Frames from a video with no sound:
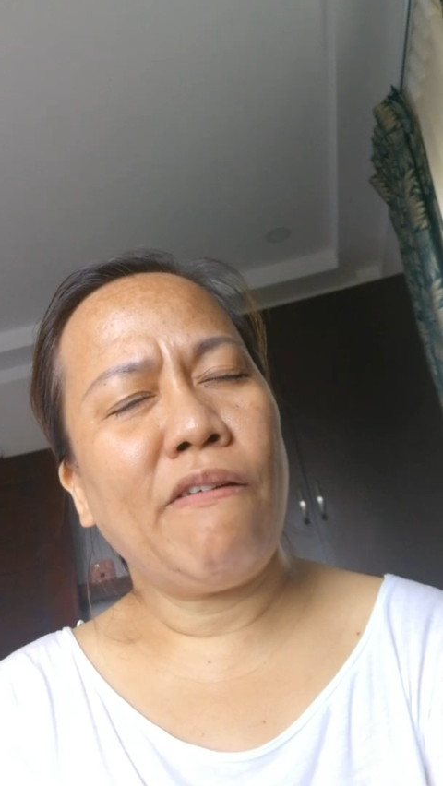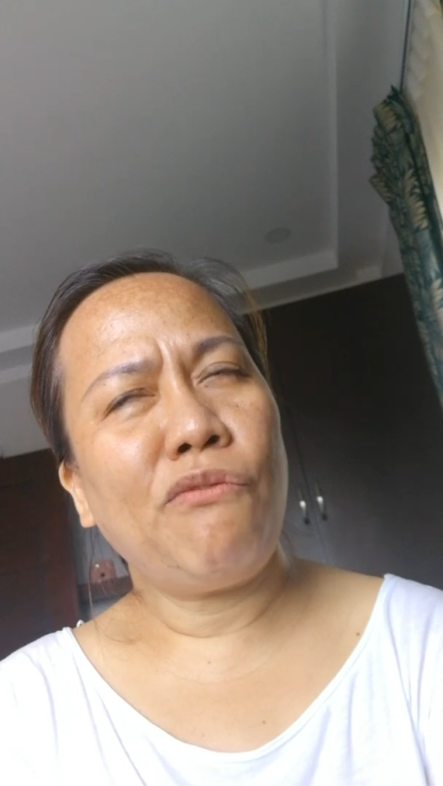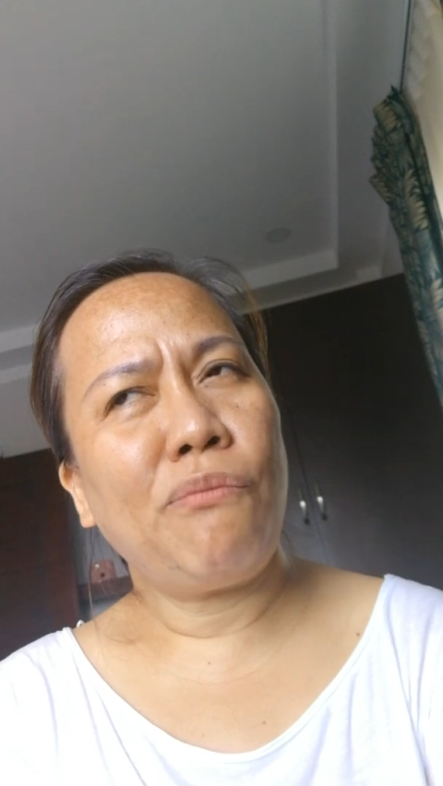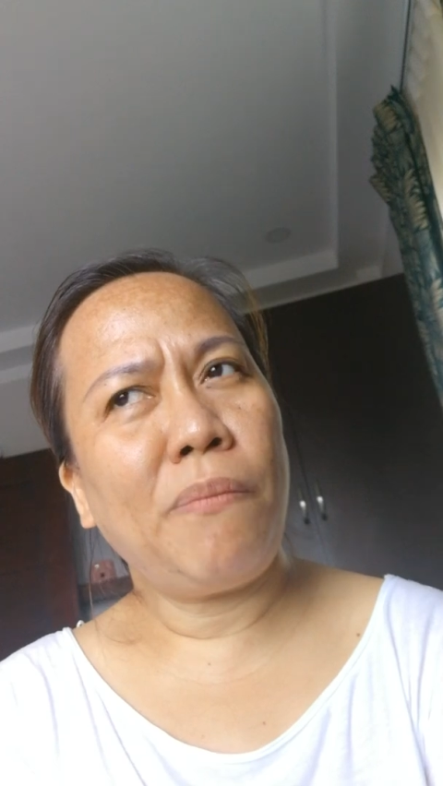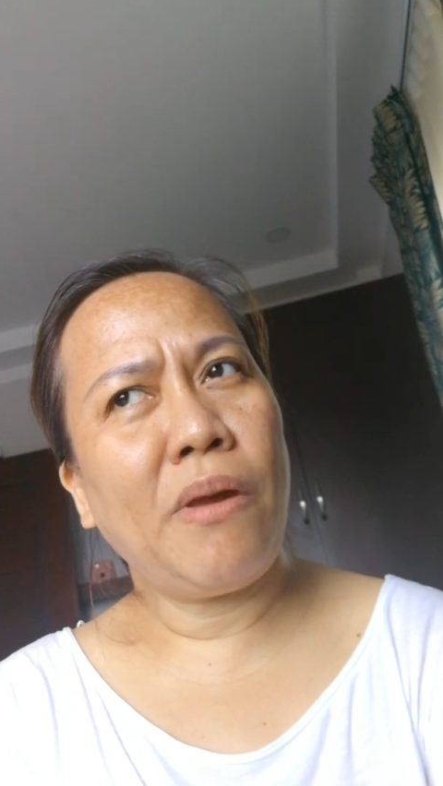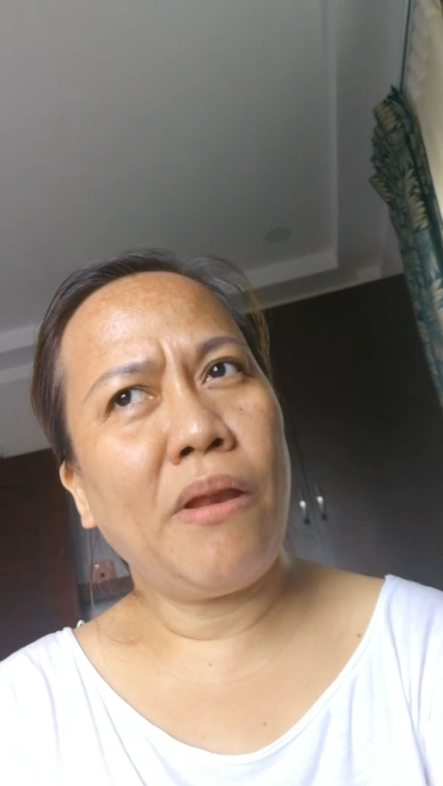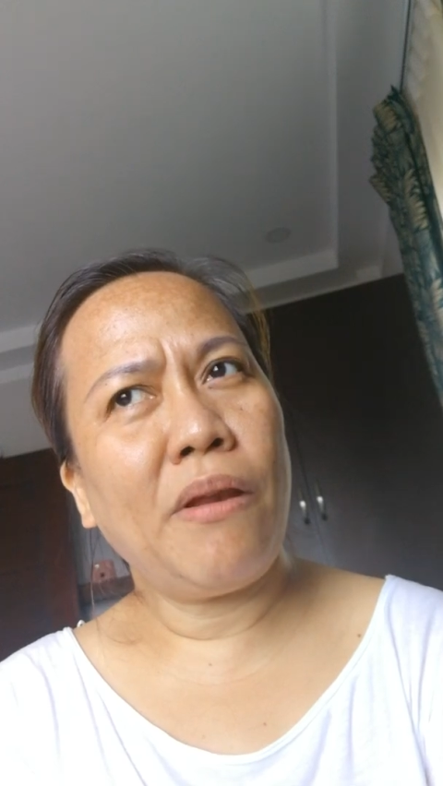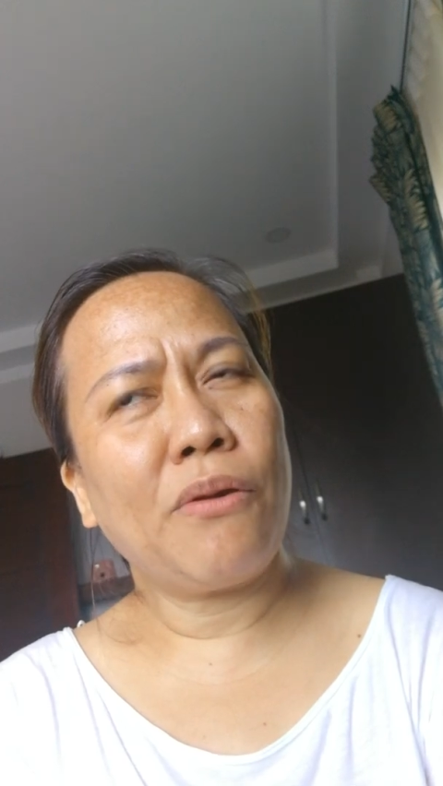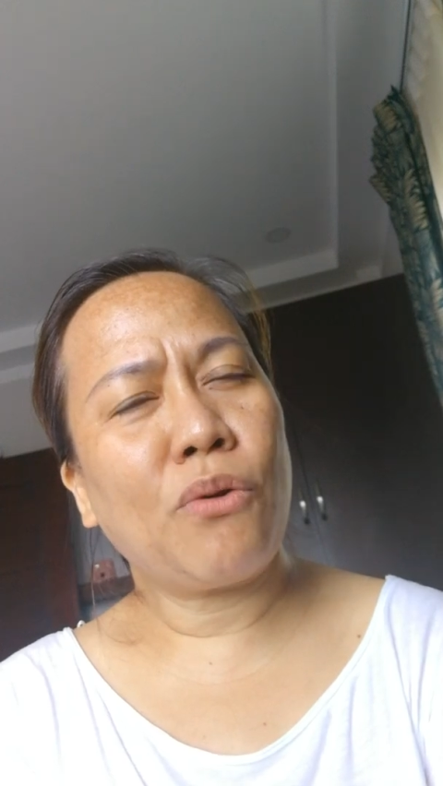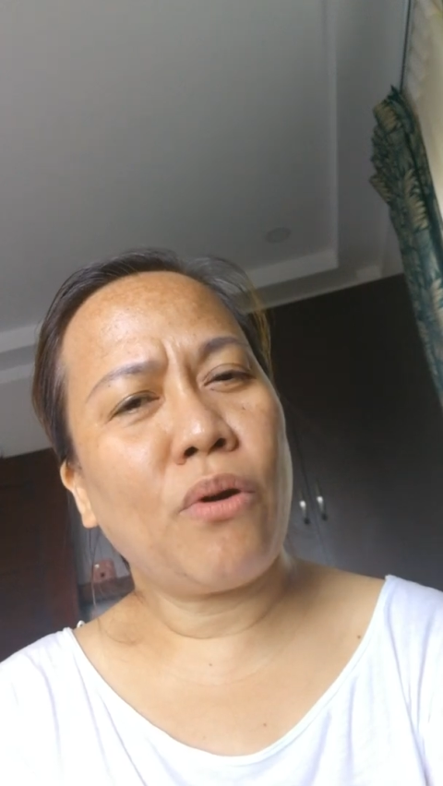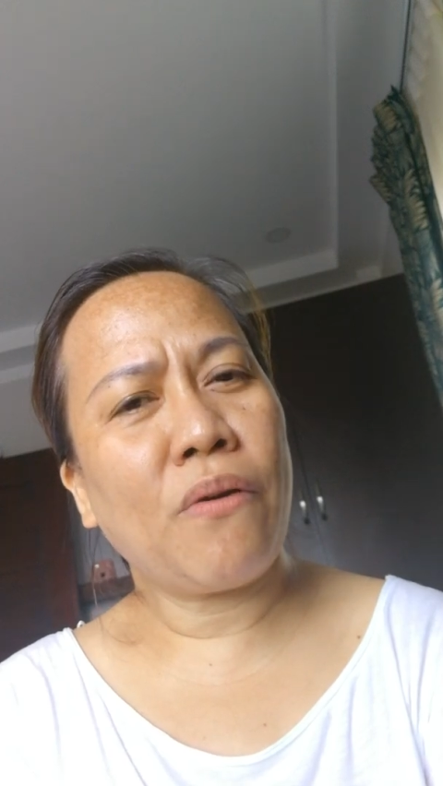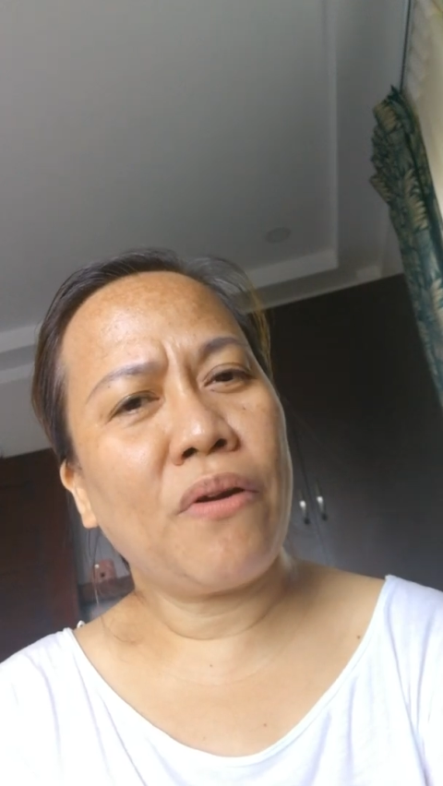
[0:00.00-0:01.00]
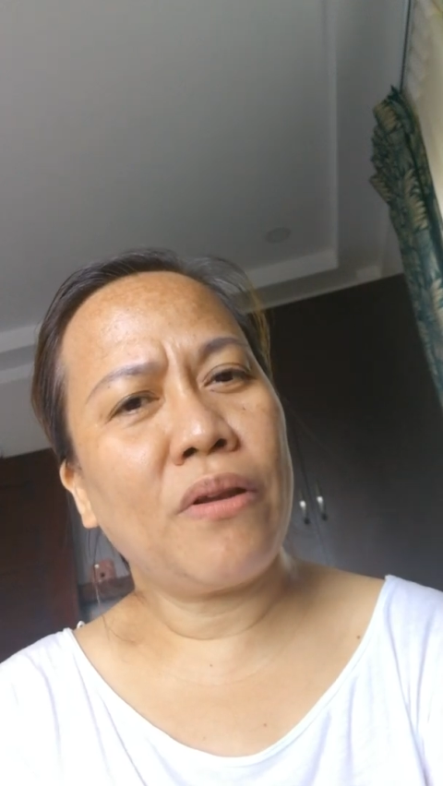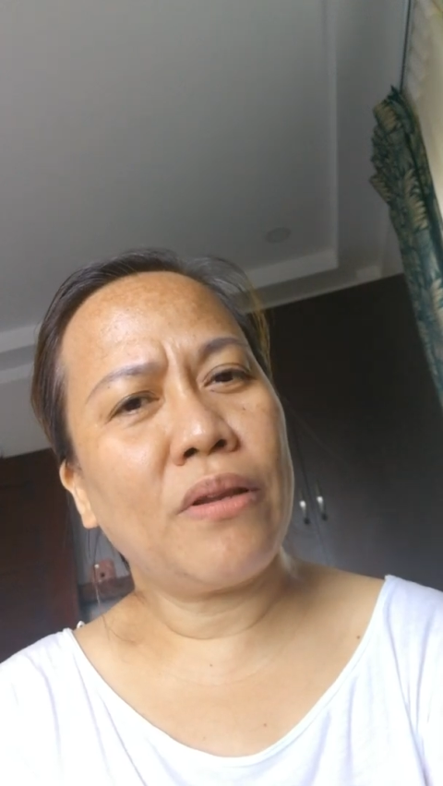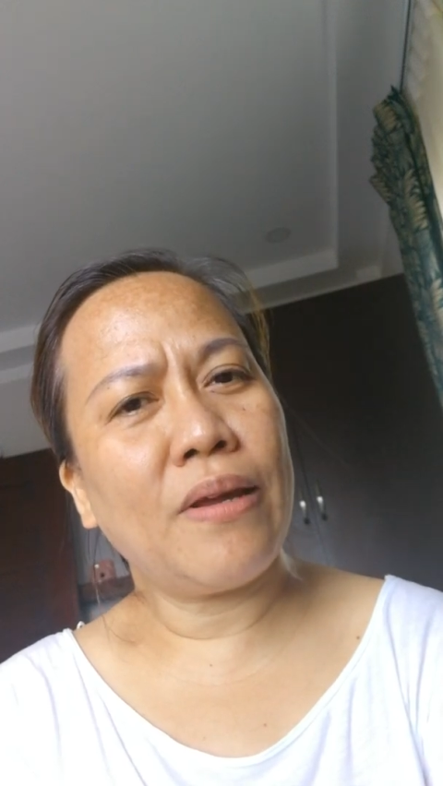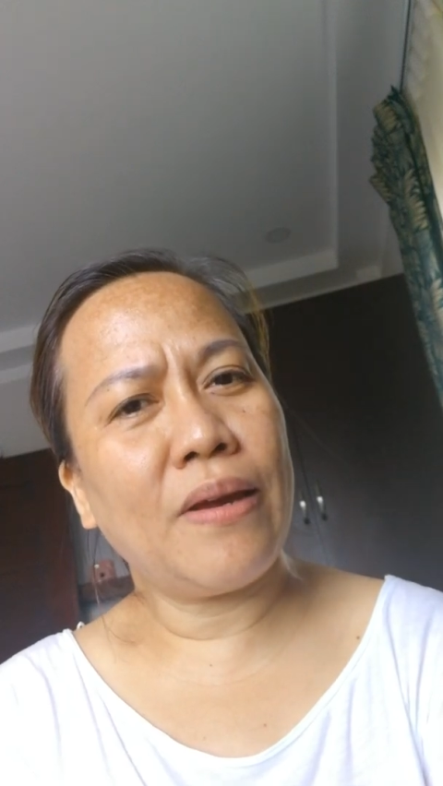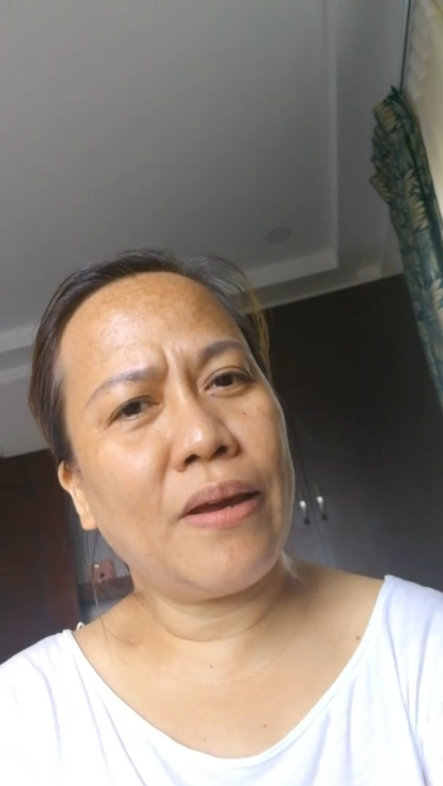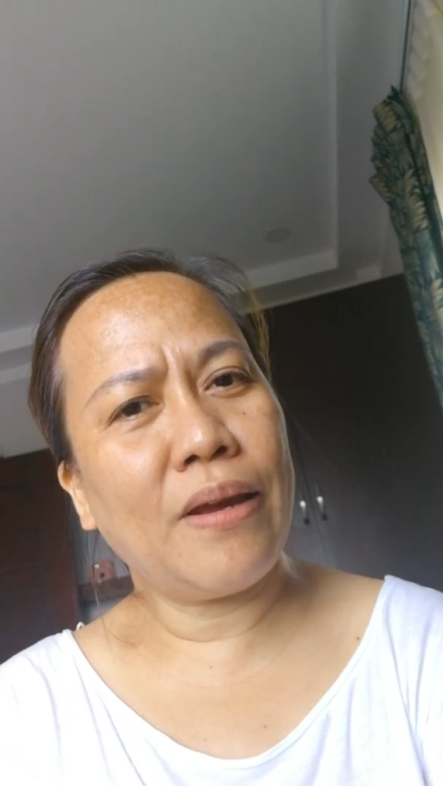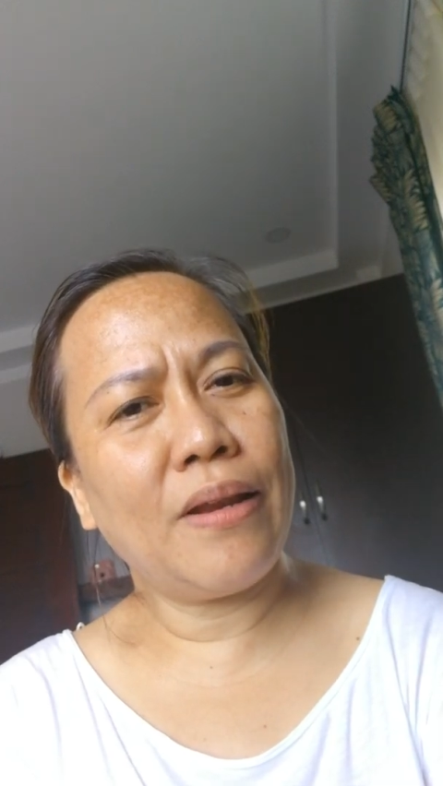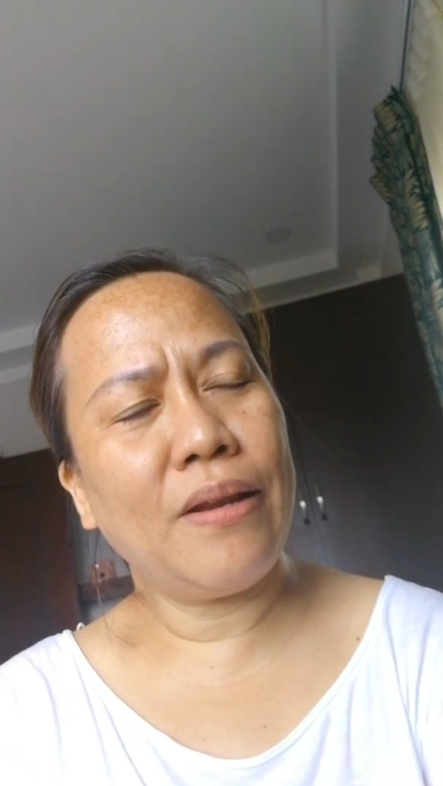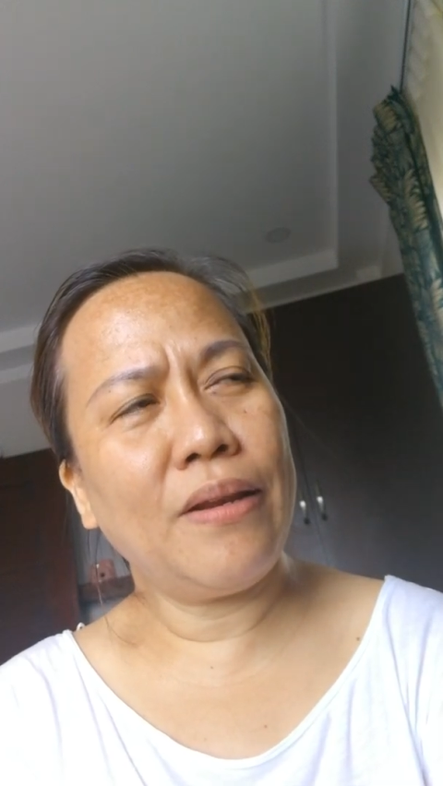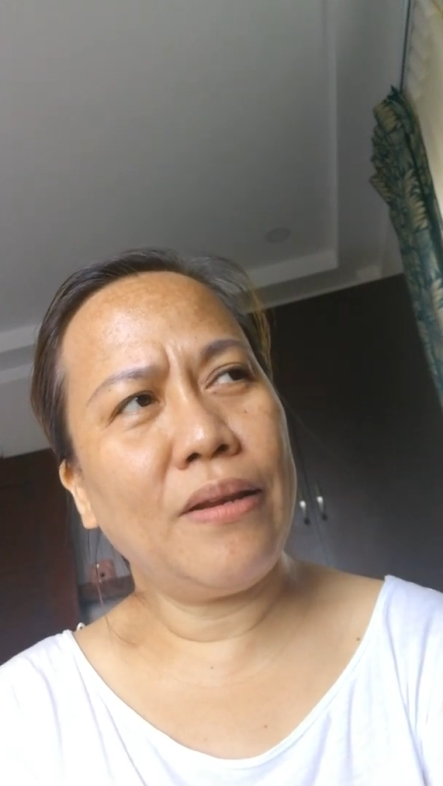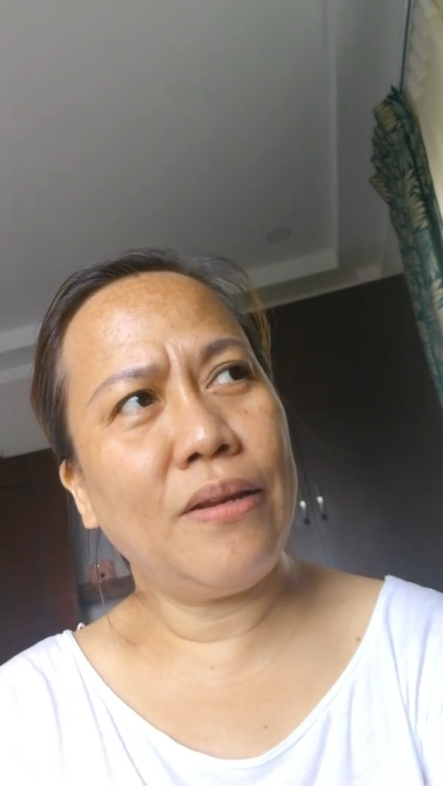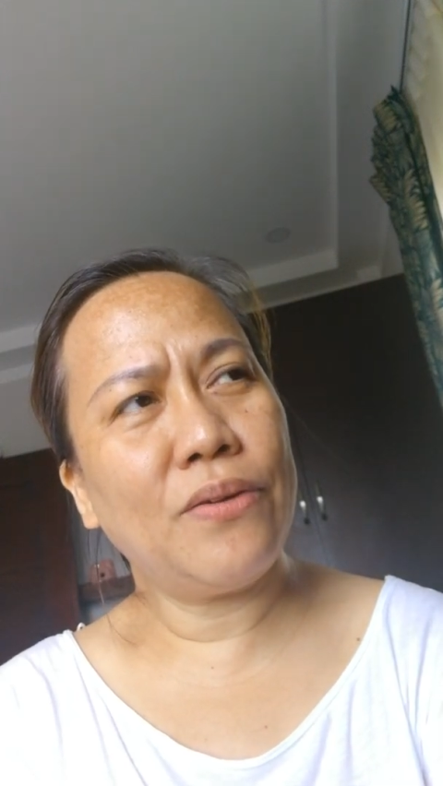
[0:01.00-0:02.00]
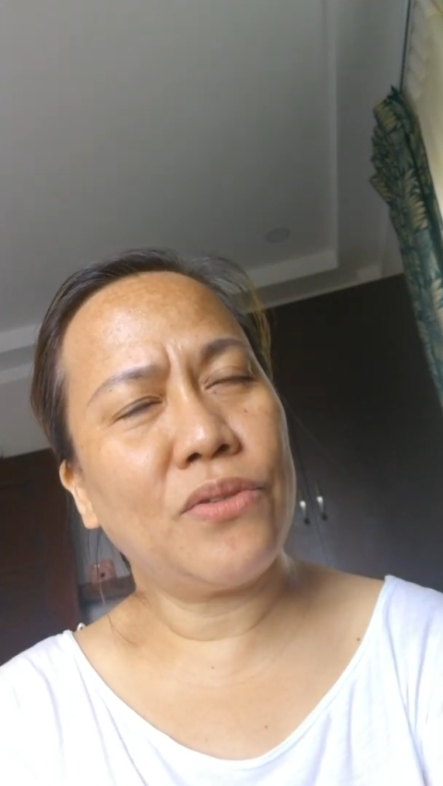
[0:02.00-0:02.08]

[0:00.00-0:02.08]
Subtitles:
have been quarantined